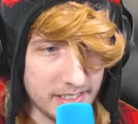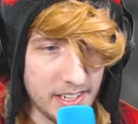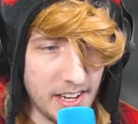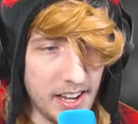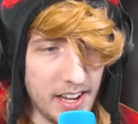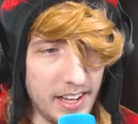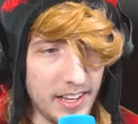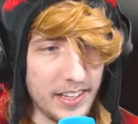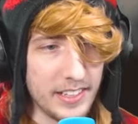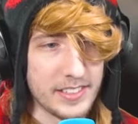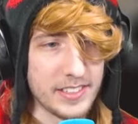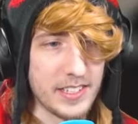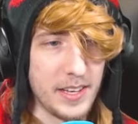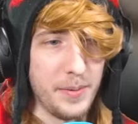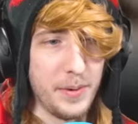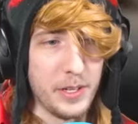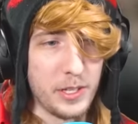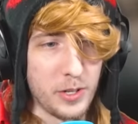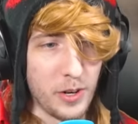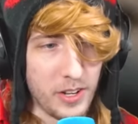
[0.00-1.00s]
uh,
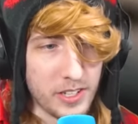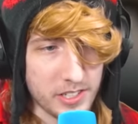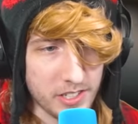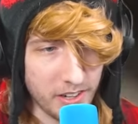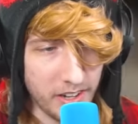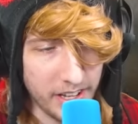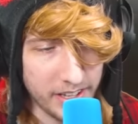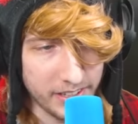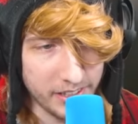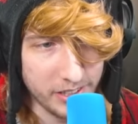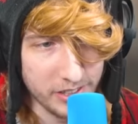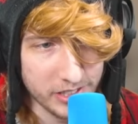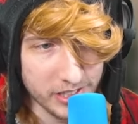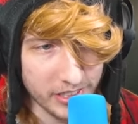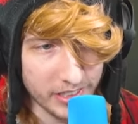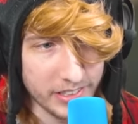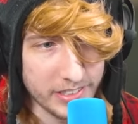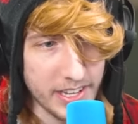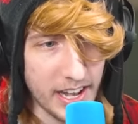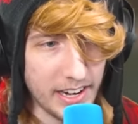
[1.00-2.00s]
Skibidi toilets are like
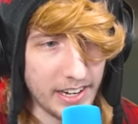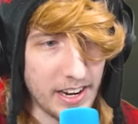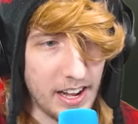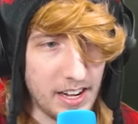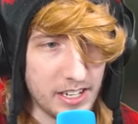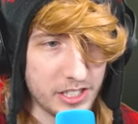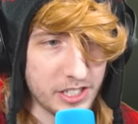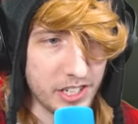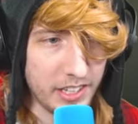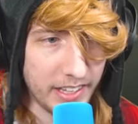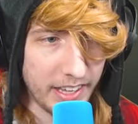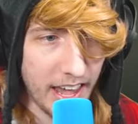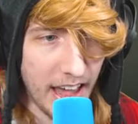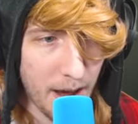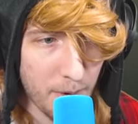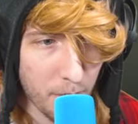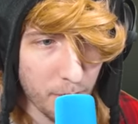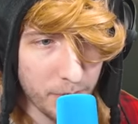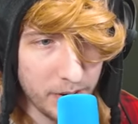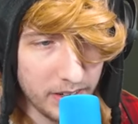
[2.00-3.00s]
using the technology of the
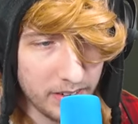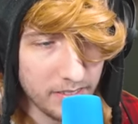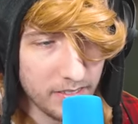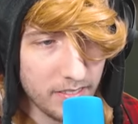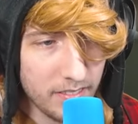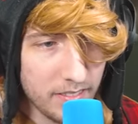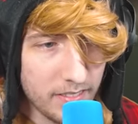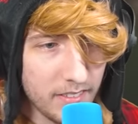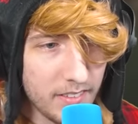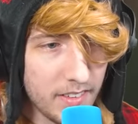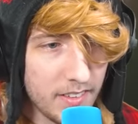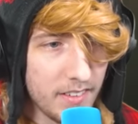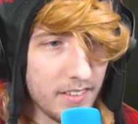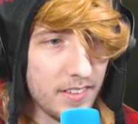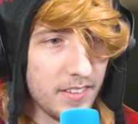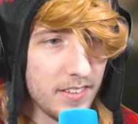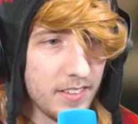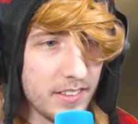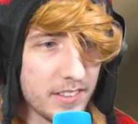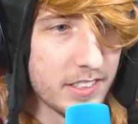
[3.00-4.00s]
cameraman
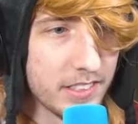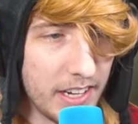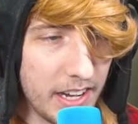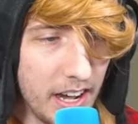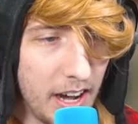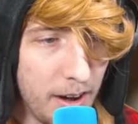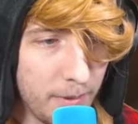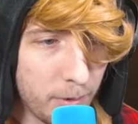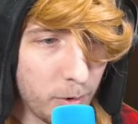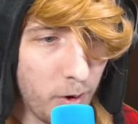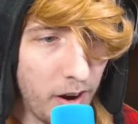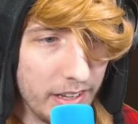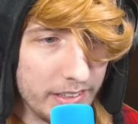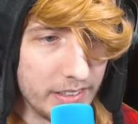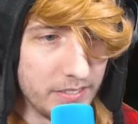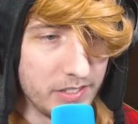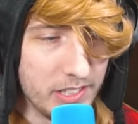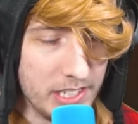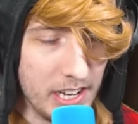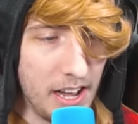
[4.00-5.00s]
to like upgrade
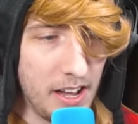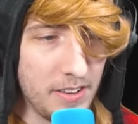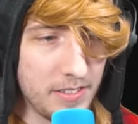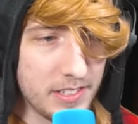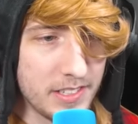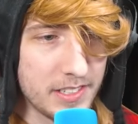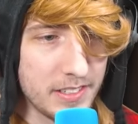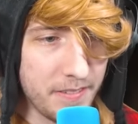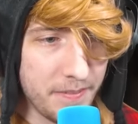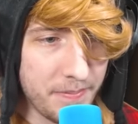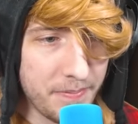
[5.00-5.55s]
themselves.